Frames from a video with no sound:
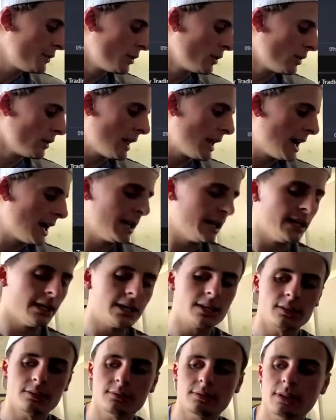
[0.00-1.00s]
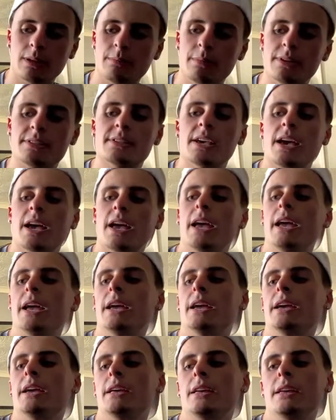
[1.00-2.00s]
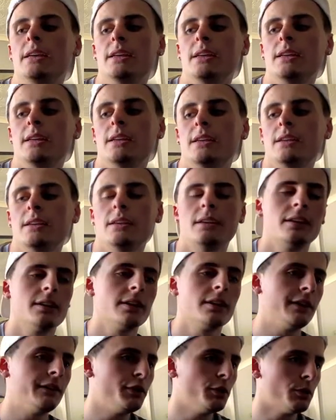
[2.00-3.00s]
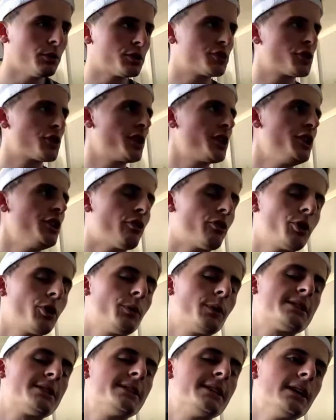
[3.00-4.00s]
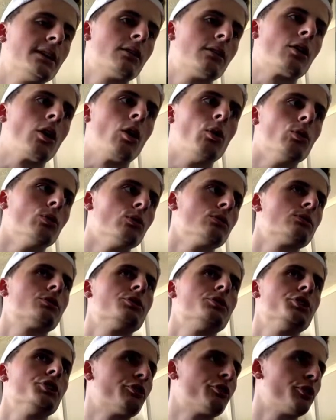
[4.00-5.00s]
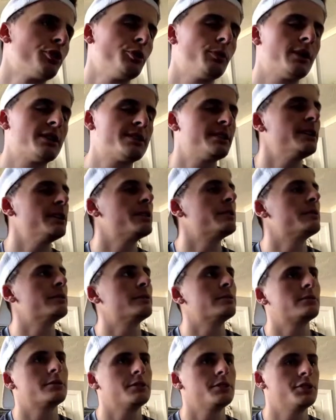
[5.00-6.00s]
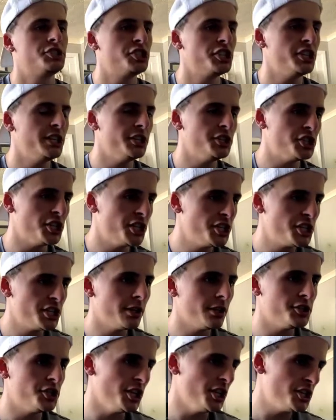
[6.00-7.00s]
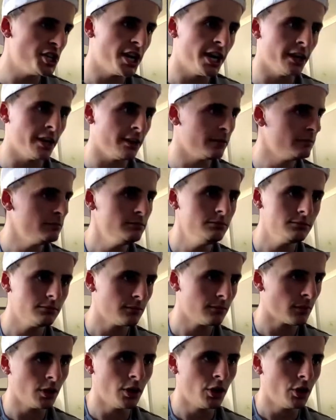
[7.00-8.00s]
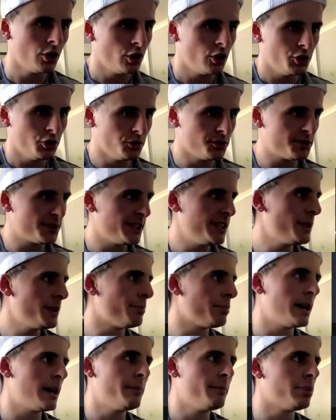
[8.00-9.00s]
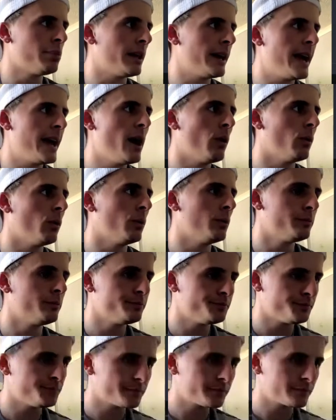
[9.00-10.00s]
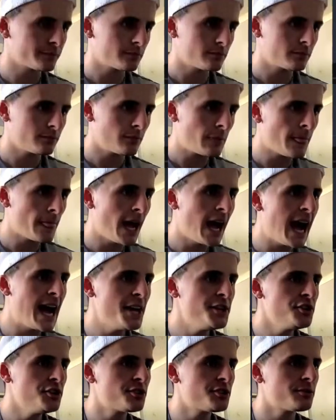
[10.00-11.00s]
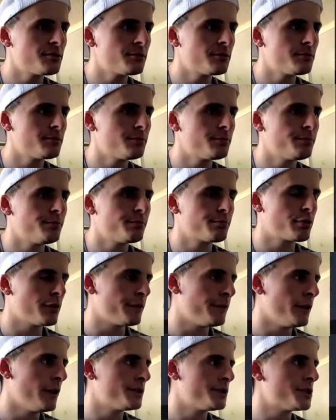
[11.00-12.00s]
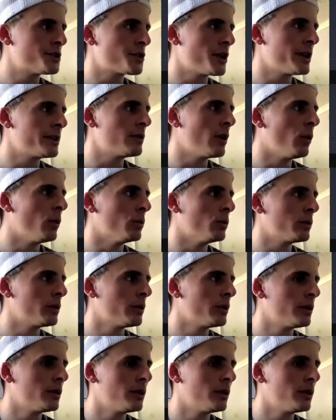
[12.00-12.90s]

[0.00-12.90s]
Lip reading: like, let me say, if you want to trade Euro USD and gold and Euro USD and GJ, you'll see the plan play out. I just prefer to trade gold.